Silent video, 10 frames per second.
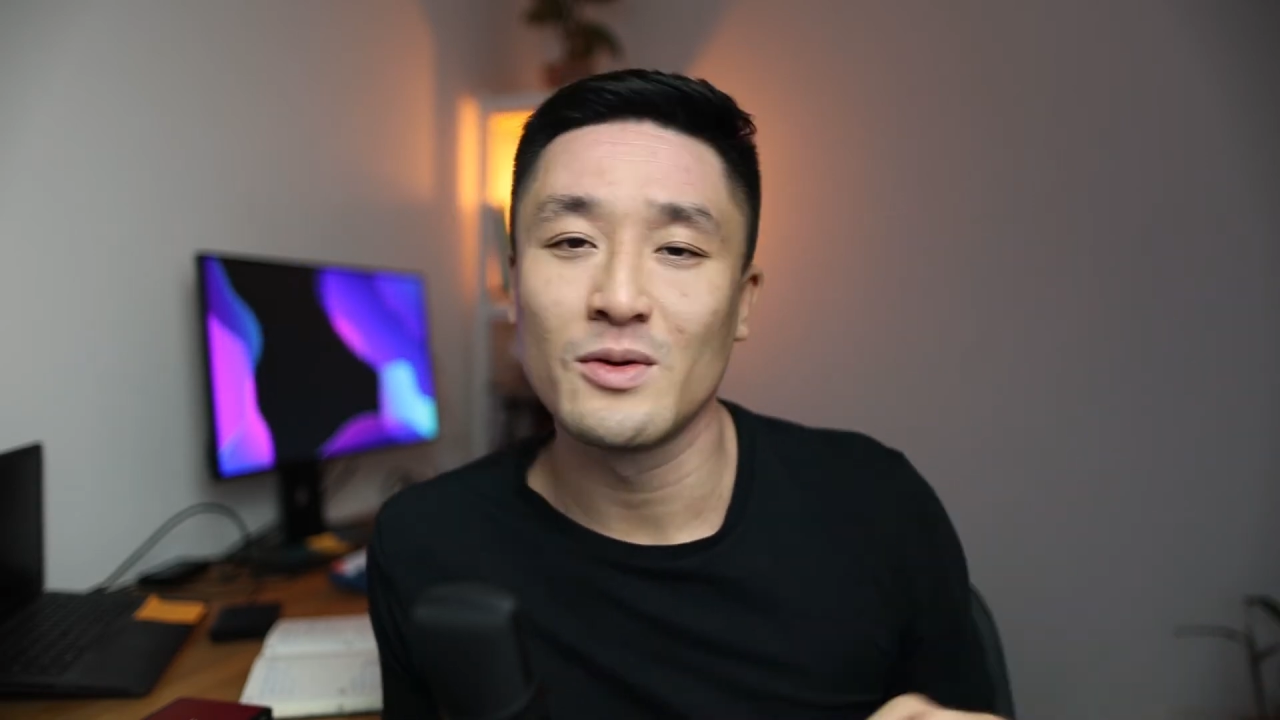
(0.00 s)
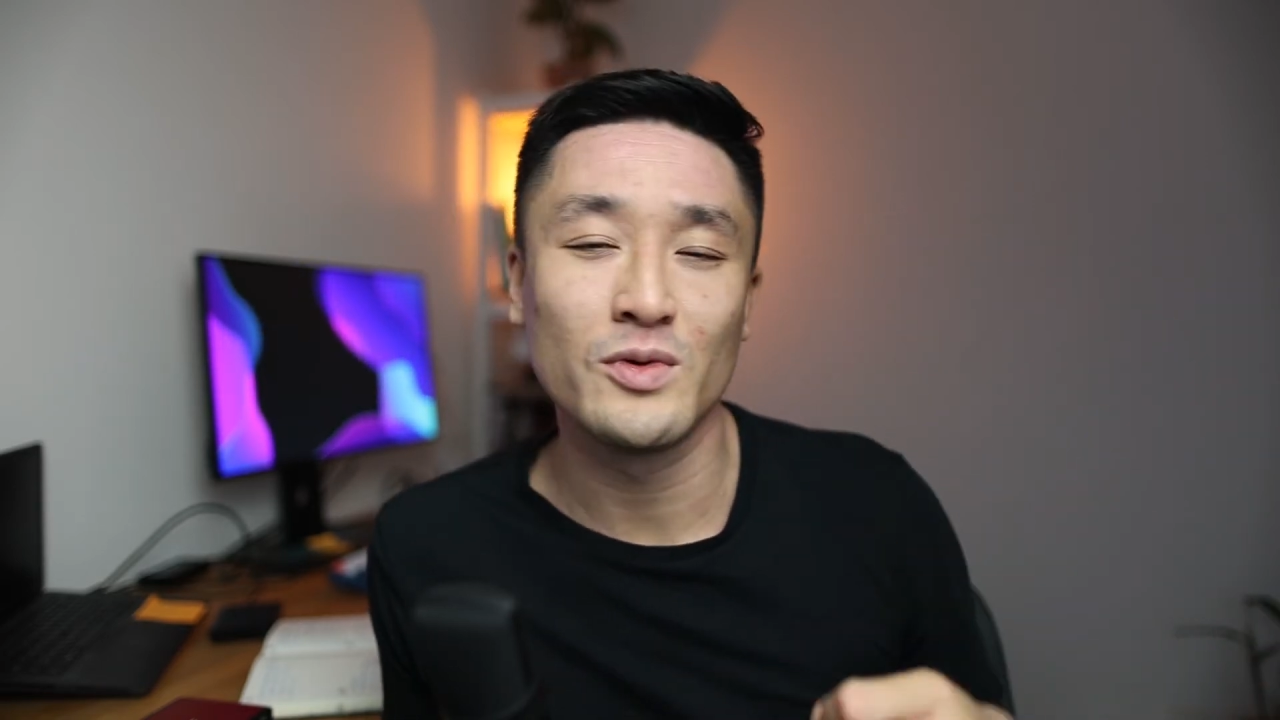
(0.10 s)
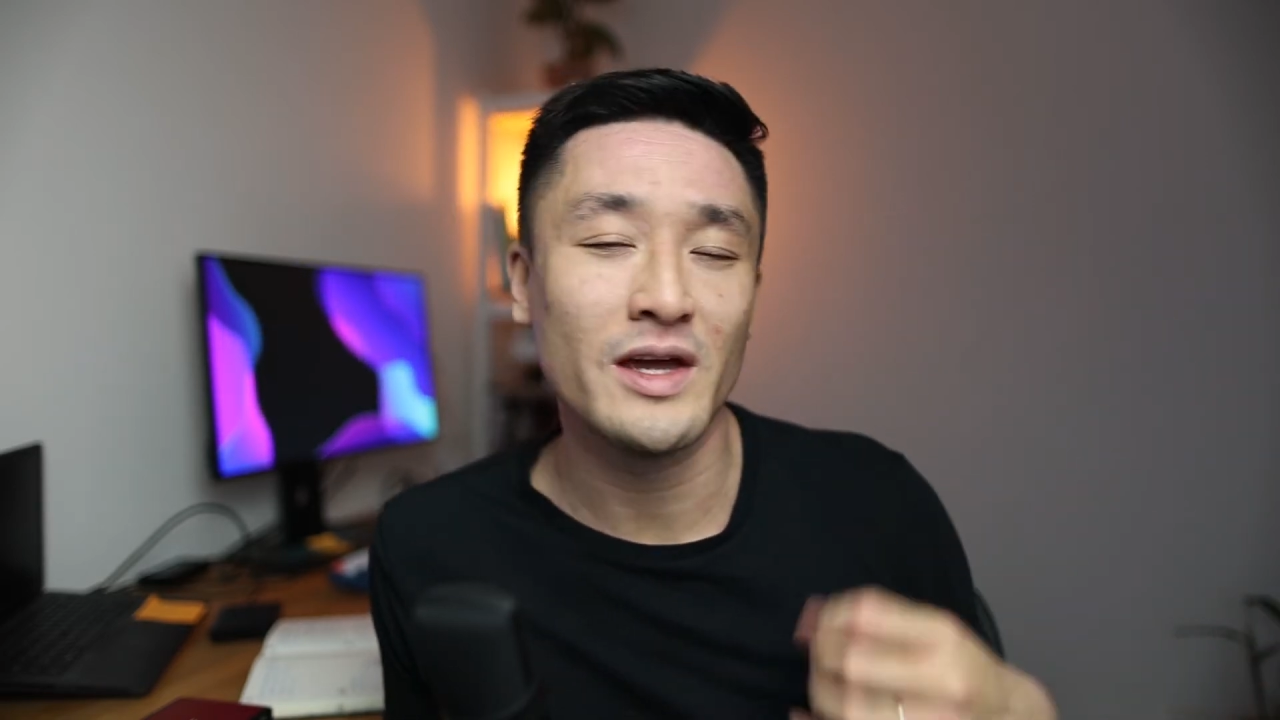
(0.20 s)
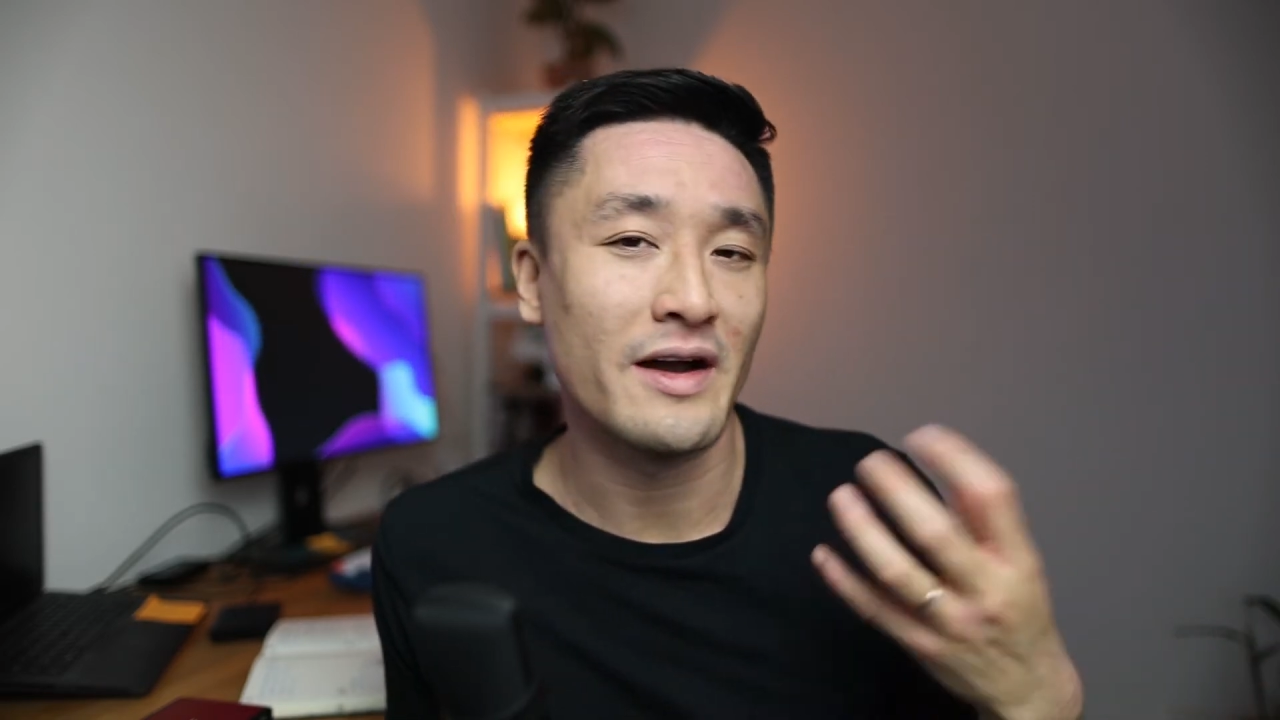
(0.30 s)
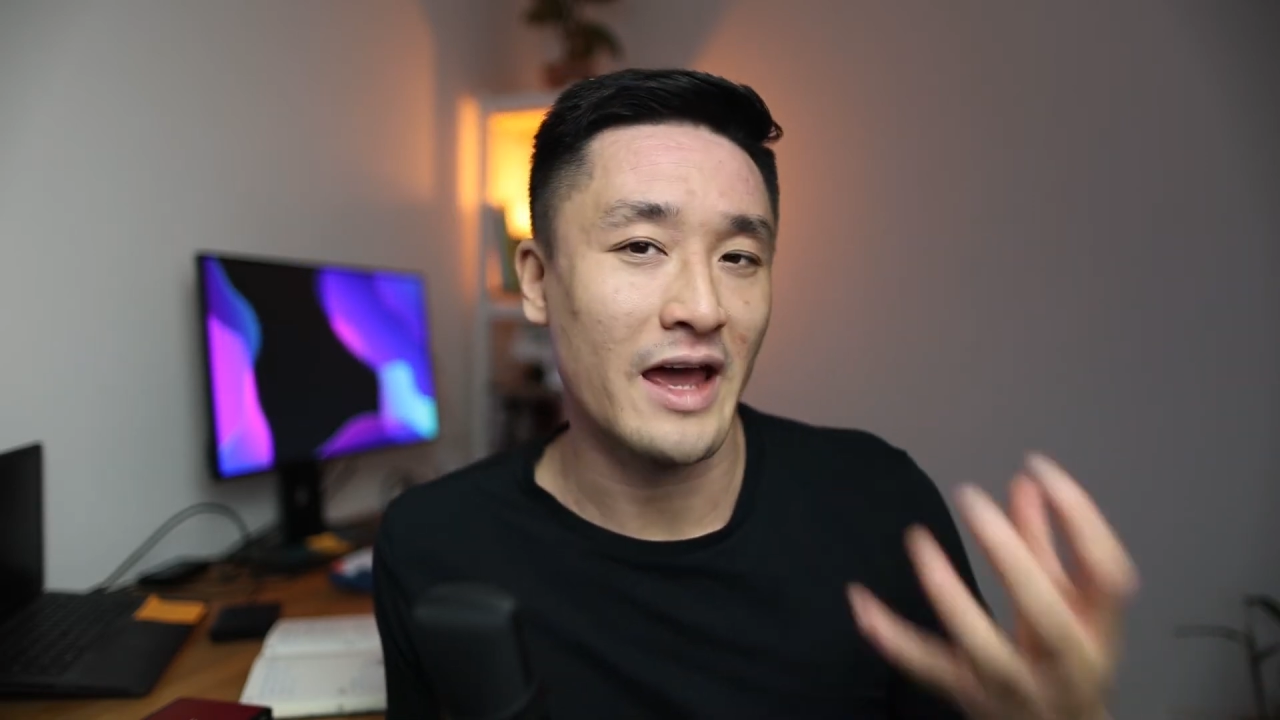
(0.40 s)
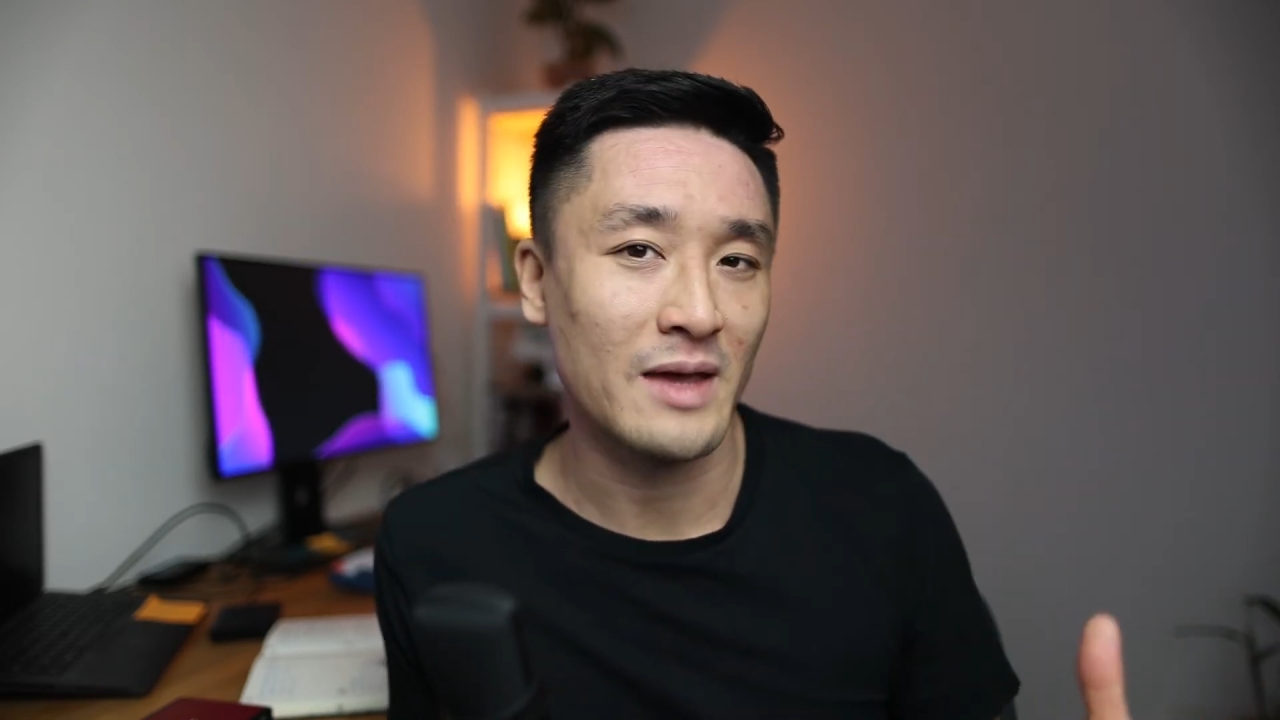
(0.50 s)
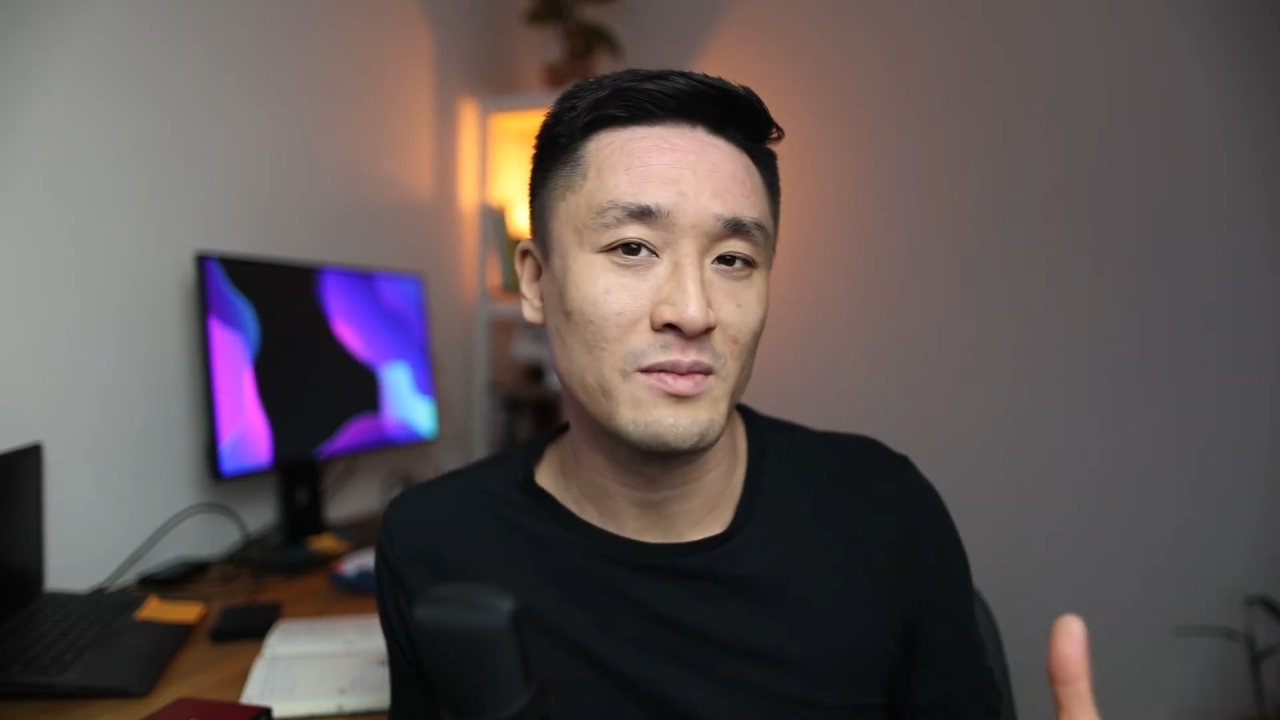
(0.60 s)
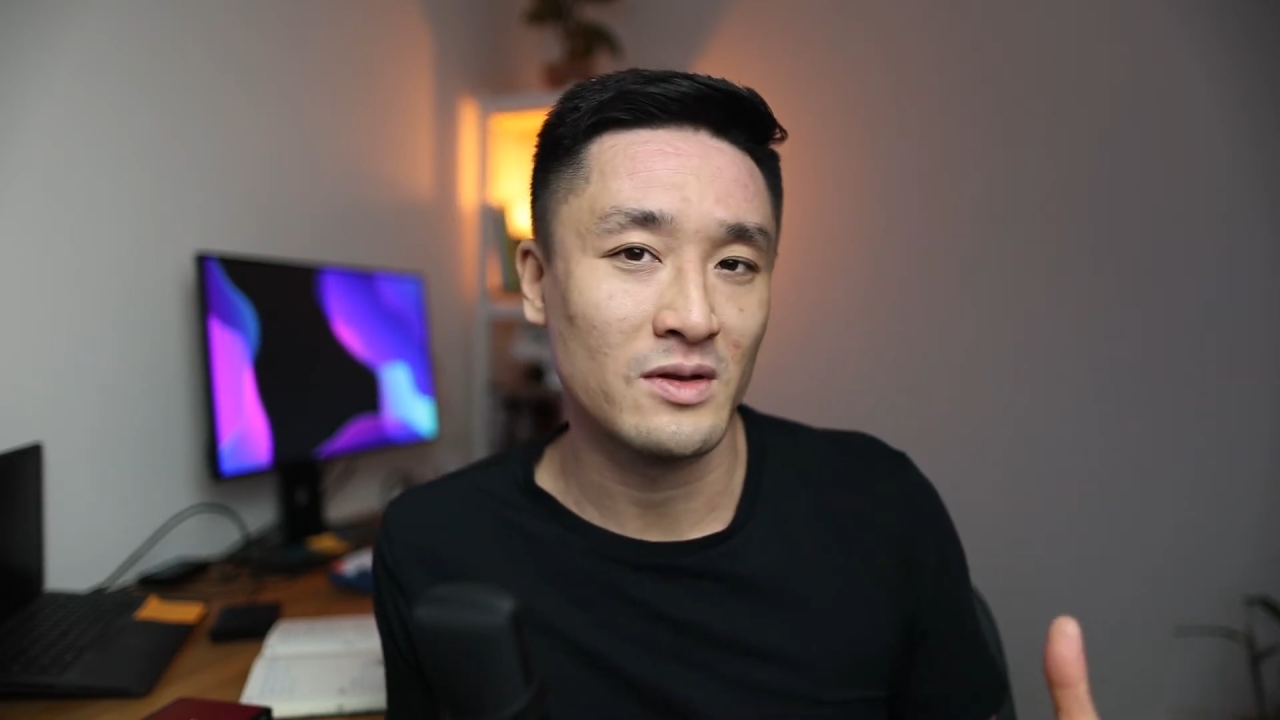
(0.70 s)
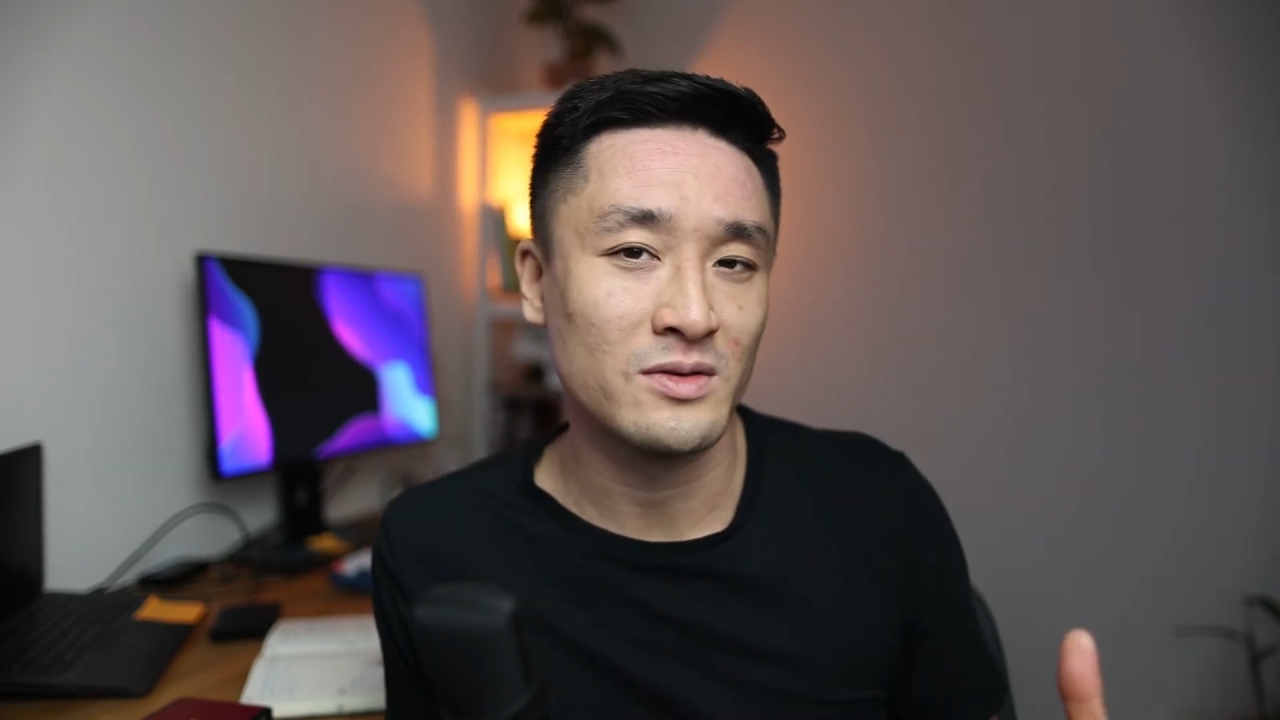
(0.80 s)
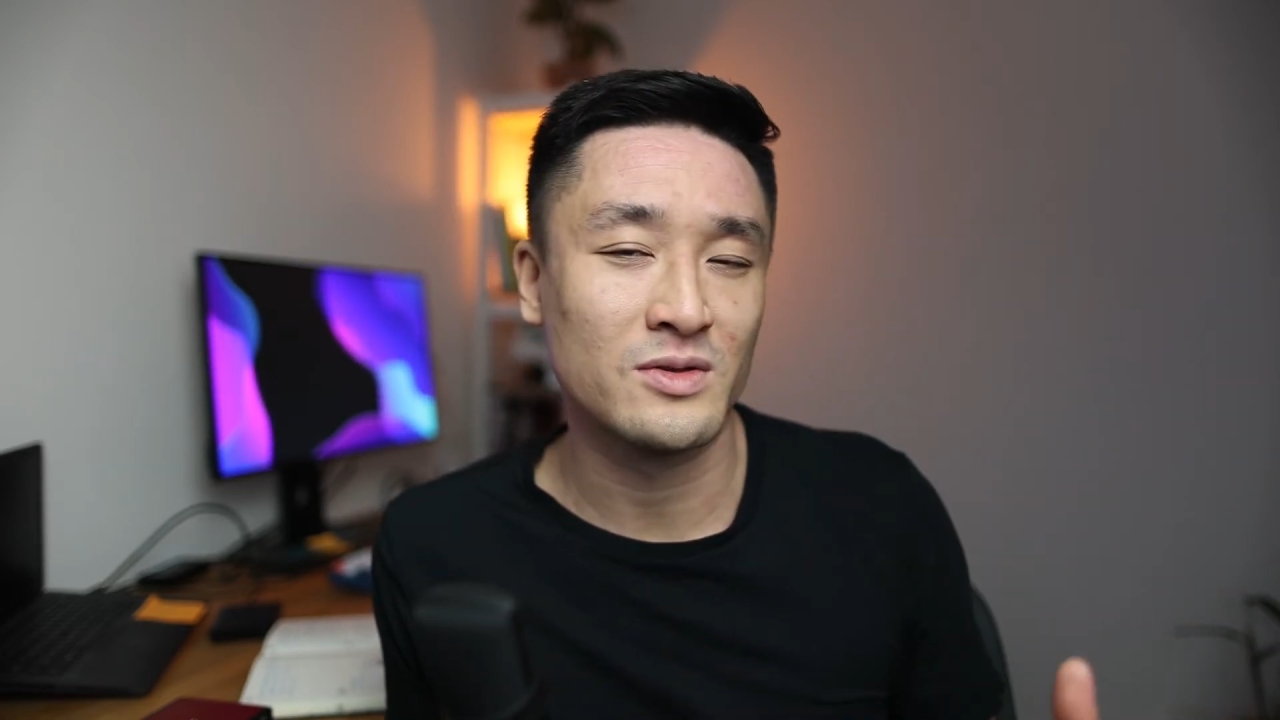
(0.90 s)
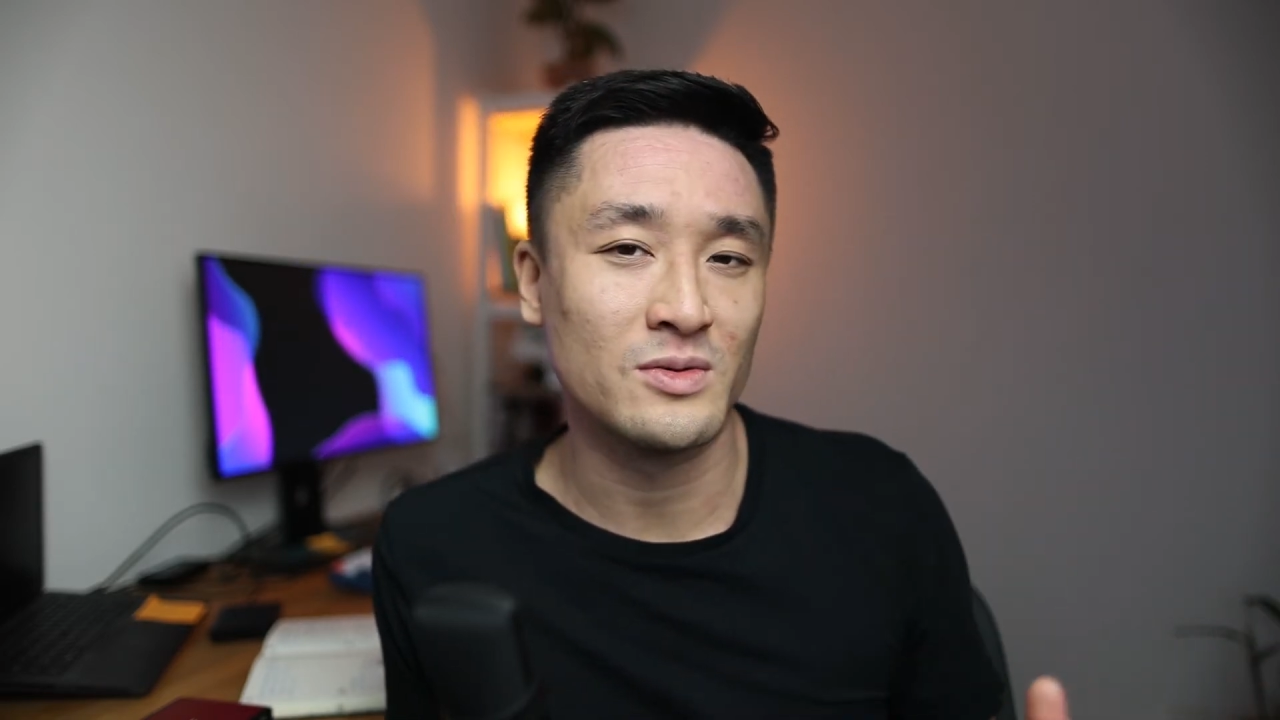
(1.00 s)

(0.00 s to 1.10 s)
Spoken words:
we are able